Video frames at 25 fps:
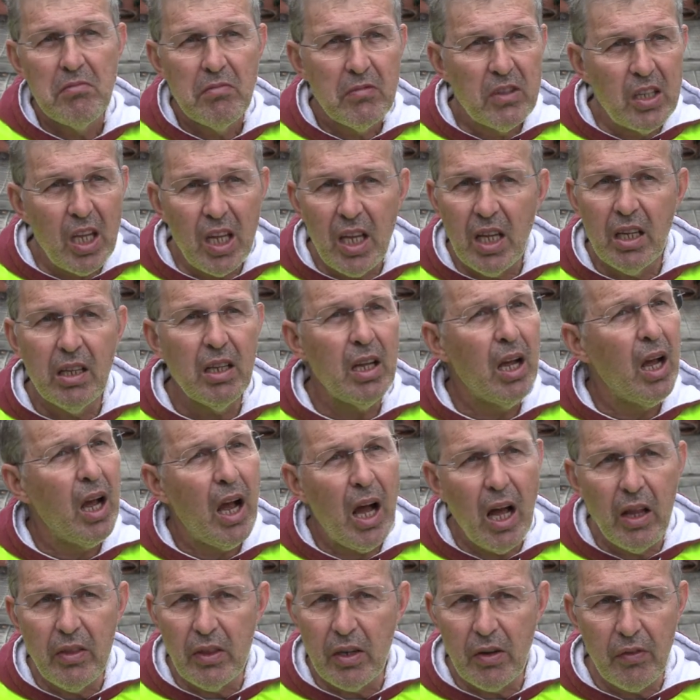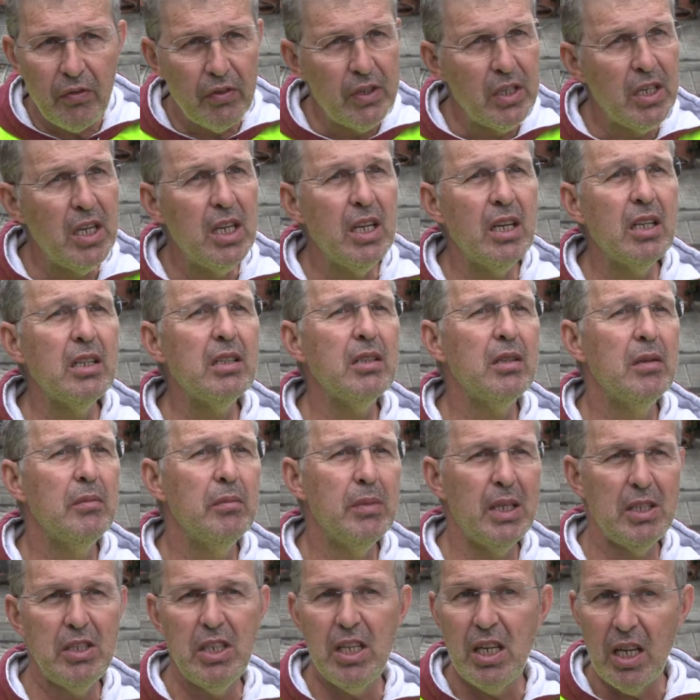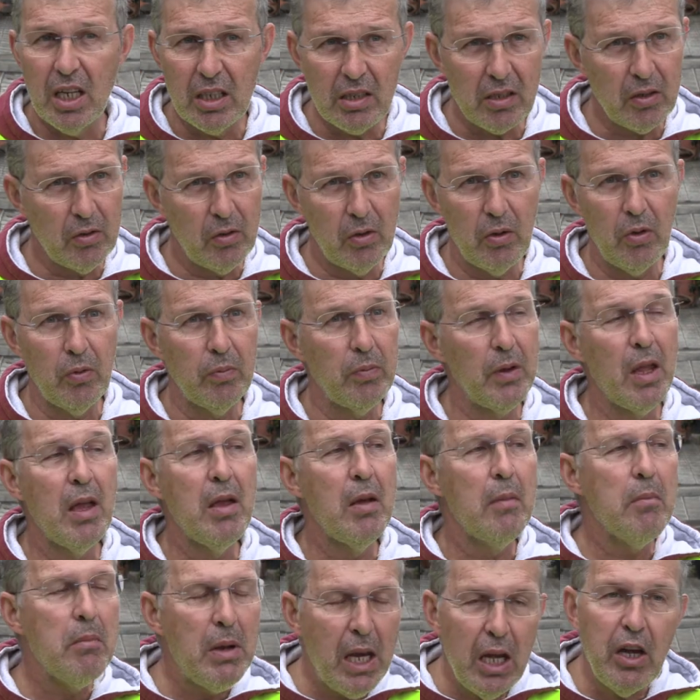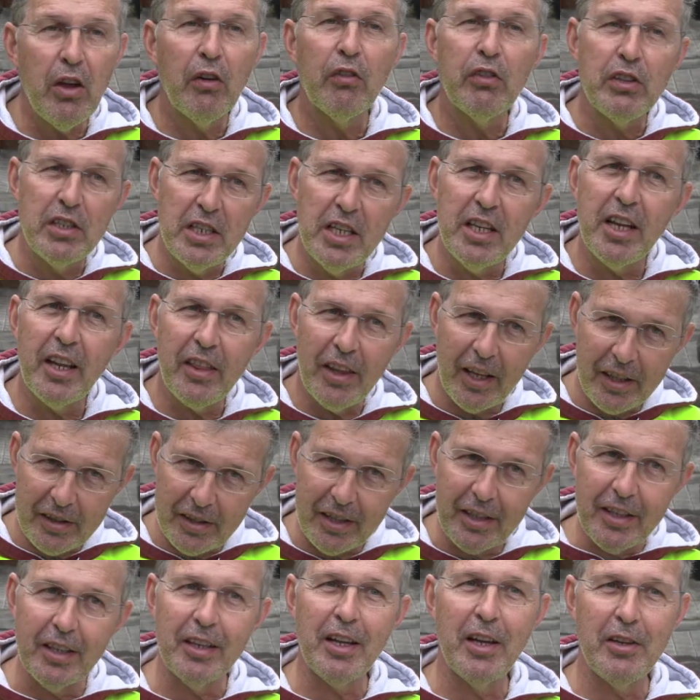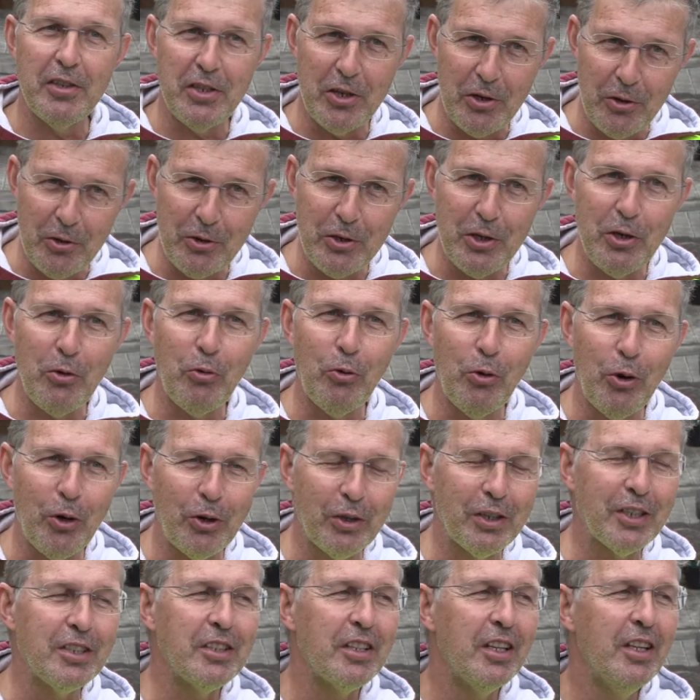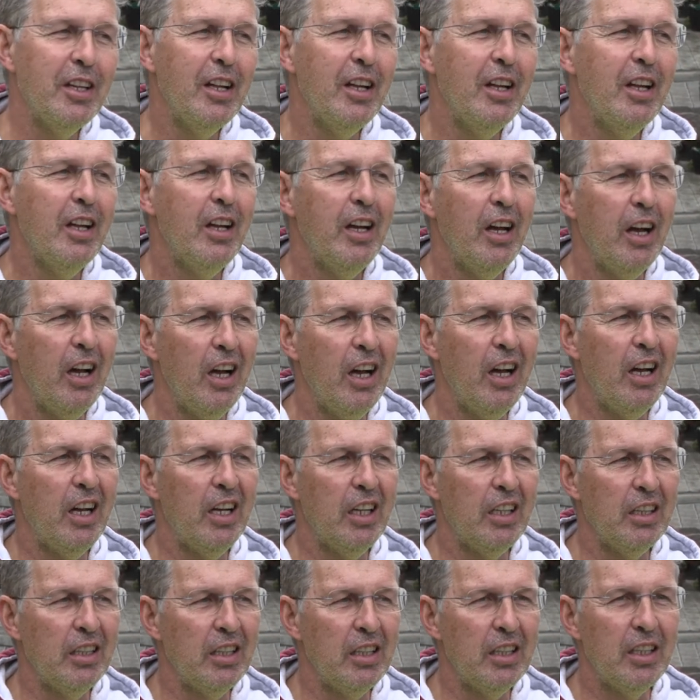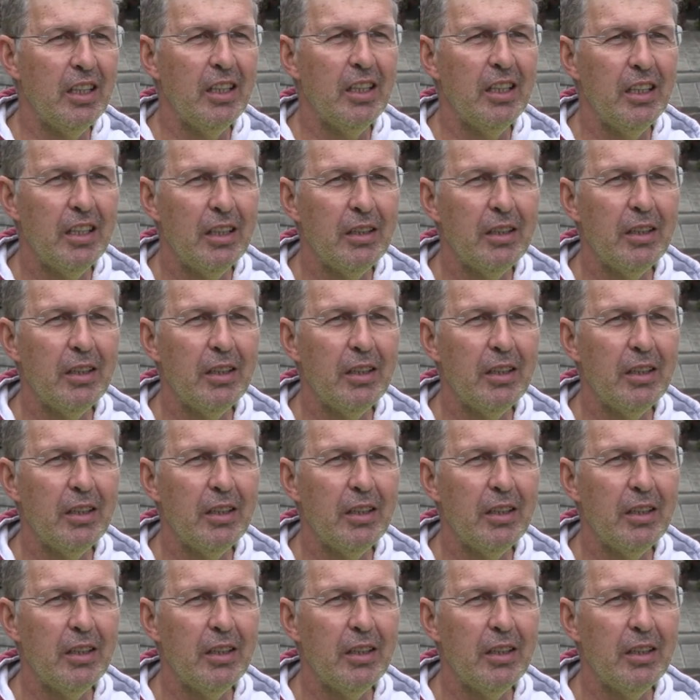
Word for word: 10, 100 of years, but years, not millions of years that geology works. So what you're saying uh, is in